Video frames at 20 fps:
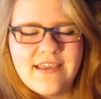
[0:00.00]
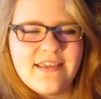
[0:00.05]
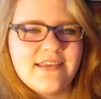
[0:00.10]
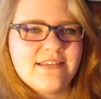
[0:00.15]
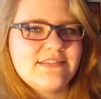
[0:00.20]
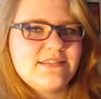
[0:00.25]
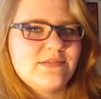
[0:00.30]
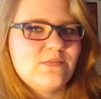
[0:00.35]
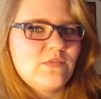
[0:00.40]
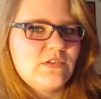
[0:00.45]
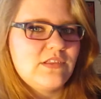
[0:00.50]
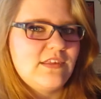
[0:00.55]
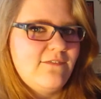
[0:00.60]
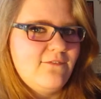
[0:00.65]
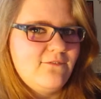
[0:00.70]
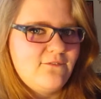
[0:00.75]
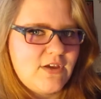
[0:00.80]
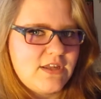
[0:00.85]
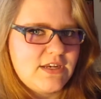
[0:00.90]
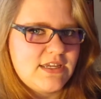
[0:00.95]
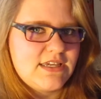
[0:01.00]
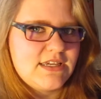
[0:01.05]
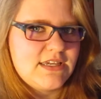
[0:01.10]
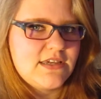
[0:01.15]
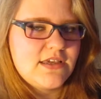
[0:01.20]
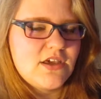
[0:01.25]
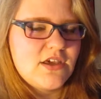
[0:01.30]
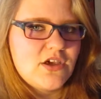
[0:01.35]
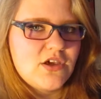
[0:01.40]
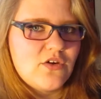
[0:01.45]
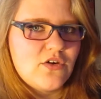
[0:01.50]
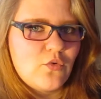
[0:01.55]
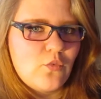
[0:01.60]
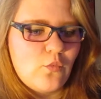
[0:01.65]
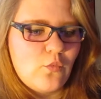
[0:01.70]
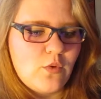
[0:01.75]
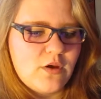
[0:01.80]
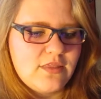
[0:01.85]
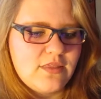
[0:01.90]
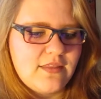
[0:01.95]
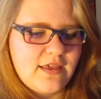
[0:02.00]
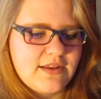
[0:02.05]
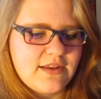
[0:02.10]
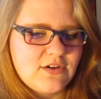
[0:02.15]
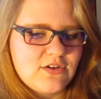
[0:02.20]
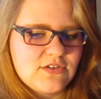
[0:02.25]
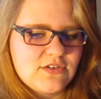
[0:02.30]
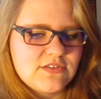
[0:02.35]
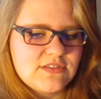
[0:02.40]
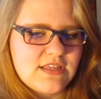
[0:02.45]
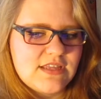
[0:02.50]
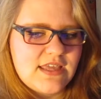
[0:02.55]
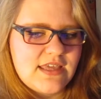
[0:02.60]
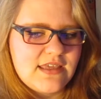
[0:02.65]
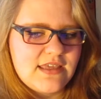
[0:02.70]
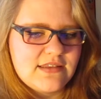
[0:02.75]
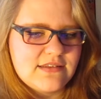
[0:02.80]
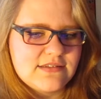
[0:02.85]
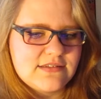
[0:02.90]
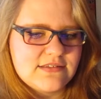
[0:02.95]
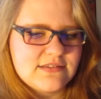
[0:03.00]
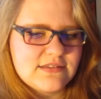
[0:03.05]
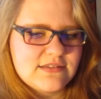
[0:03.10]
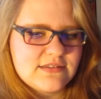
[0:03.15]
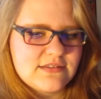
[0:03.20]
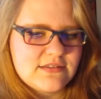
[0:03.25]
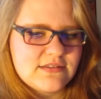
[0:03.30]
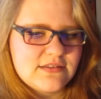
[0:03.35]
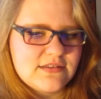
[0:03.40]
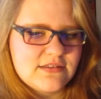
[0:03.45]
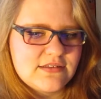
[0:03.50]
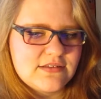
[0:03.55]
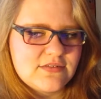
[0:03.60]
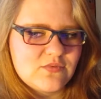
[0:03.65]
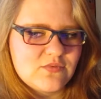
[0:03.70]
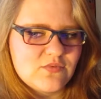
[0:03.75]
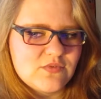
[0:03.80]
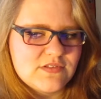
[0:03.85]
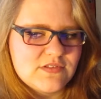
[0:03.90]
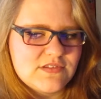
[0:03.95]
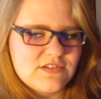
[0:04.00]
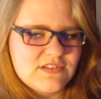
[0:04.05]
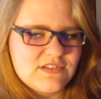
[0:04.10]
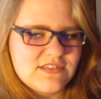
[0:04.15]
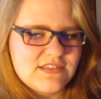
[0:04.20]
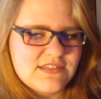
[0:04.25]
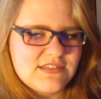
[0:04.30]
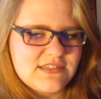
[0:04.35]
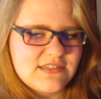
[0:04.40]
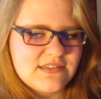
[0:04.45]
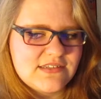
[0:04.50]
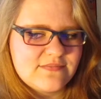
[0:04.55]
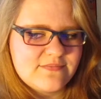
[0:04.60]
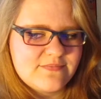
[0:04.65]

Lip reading: He had some really funny one-liners, and it was just